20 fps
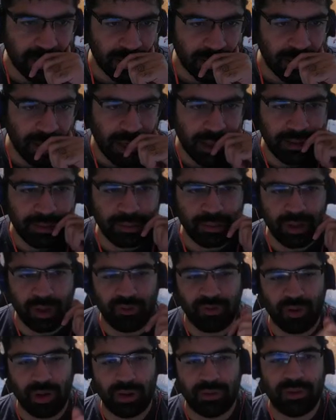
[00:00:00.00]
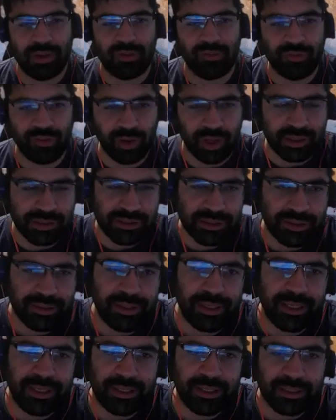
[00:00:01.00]
and do the following. First,
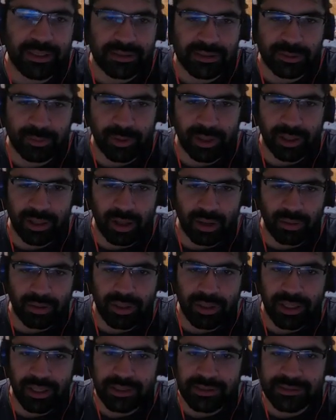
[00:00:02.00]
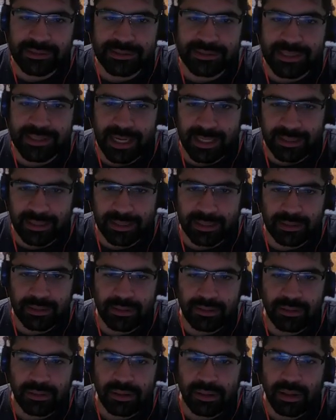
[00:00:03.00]
create a customer account and sign in.
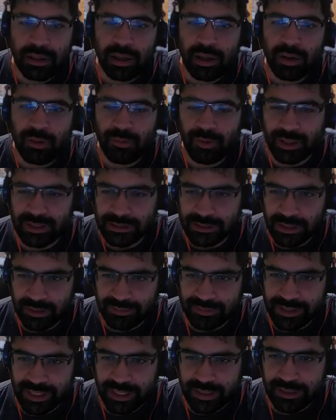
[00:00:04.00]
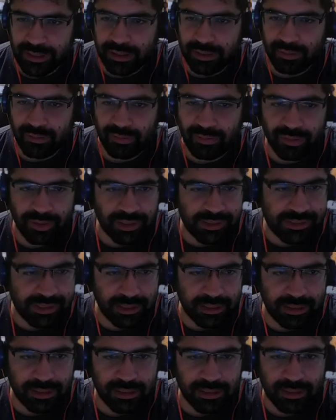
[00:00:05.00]
Once you have signed in,
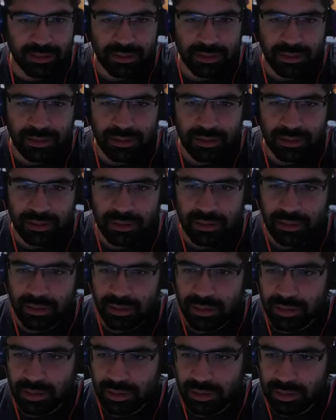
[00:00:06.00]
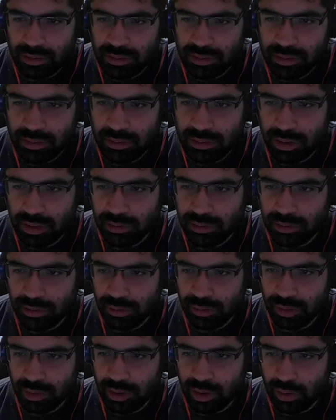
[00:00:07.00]
visit the
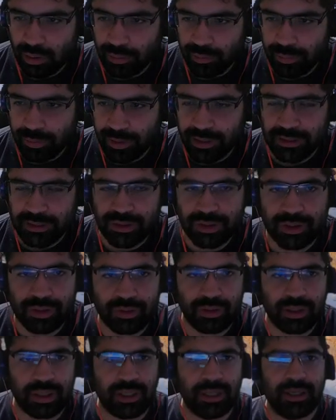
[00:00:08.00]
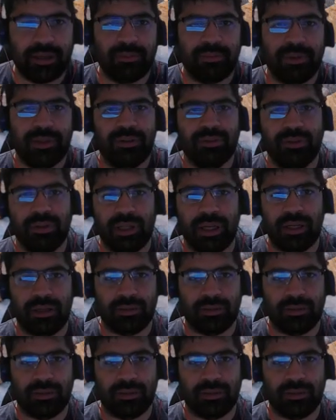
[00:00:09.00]
new account page. Okay, let me do that.